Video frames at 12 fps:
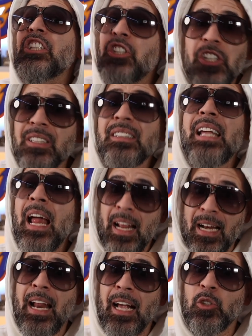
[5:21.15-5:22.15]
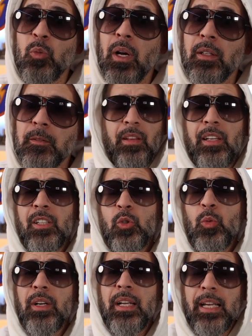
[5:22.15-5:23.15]
Just get it. Next one.
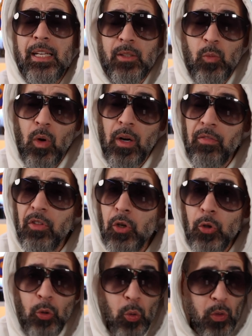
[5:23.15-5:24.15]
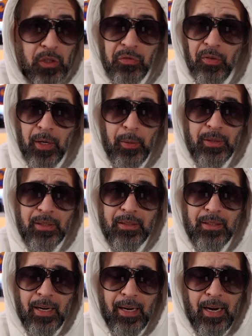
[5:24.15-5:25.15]
This one is one of the newest
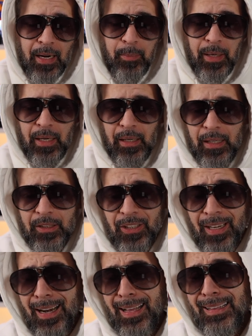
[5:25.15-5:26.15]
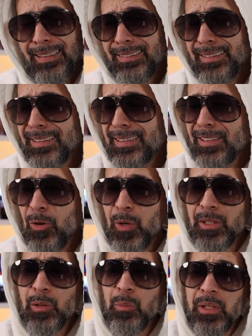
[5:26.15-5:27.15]
fragrances that I got in my collection, and I think this is
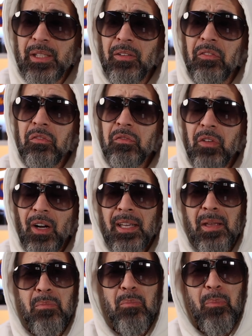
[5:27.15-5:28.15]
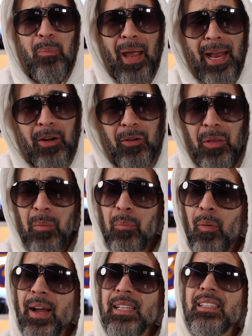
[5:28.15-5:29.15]
going to be a fucking banger. The
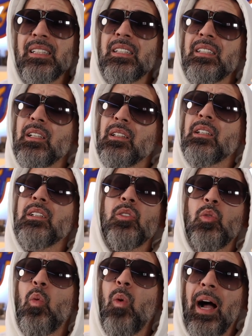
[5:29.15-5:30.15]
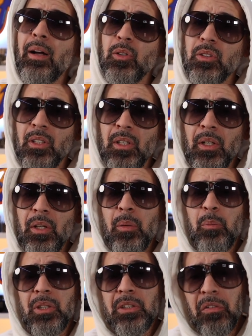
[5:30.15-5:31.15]
price is still a little wild,
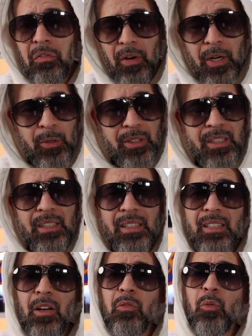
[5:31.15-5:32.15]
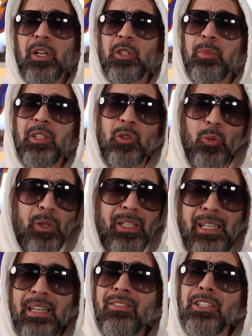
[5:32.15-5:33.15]
but the fragrance itself, what it's been
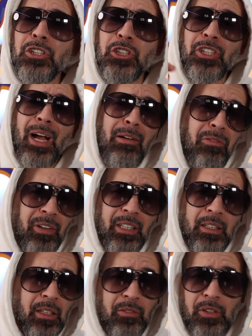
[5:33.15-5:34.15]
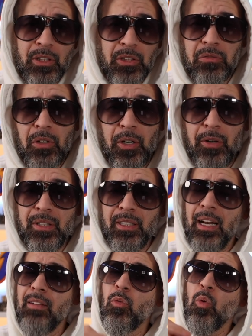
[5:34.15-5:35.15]
doing, even Ja fell in love with this fragrance,
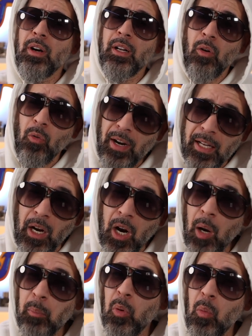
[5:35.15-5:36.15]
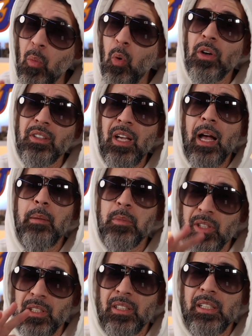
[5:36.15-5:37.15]
and I've worn it already a couple more
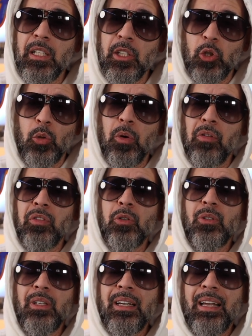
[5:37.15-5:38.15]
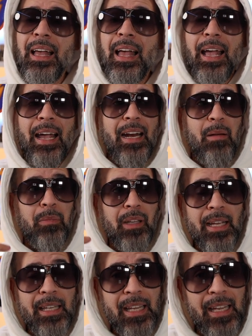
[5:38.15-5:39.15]
times since the initial review, and I'm
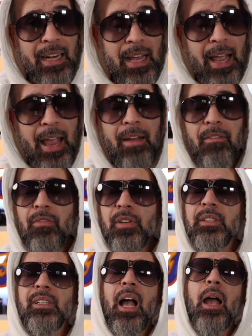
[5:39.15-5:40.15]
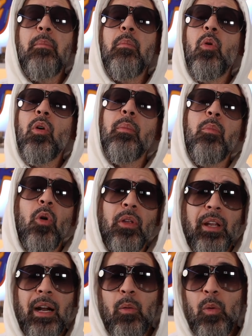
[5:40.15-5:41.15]
liking it every time more and more
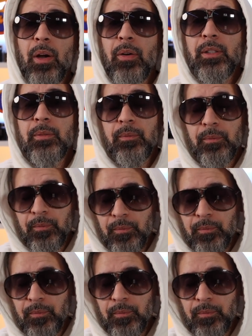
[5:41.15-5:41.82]
that I wear it.